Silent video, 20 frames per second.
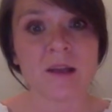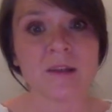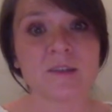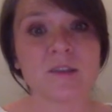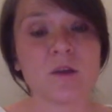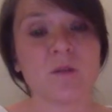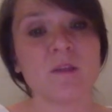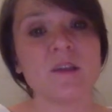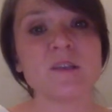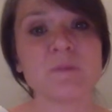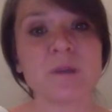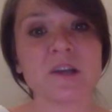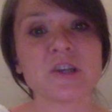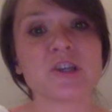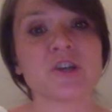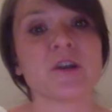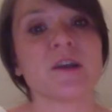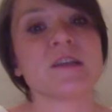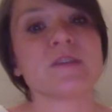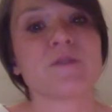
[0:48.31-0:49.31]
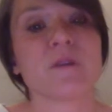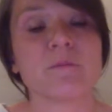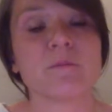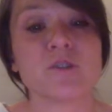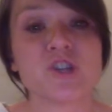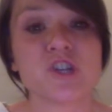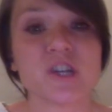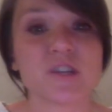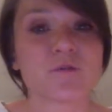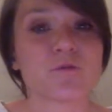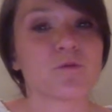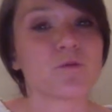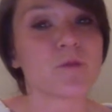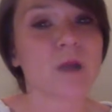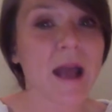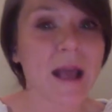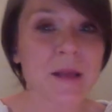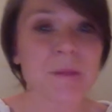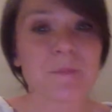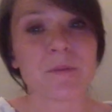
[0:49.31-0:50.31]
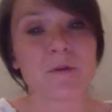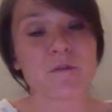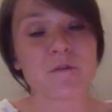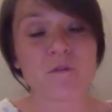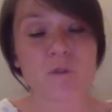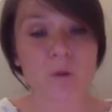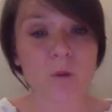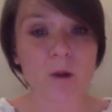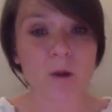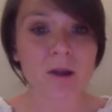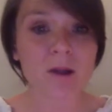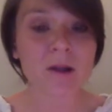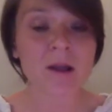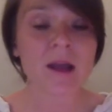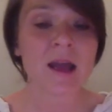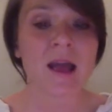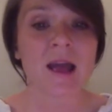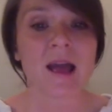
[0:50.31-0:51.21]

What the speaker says: So this picture is from just right before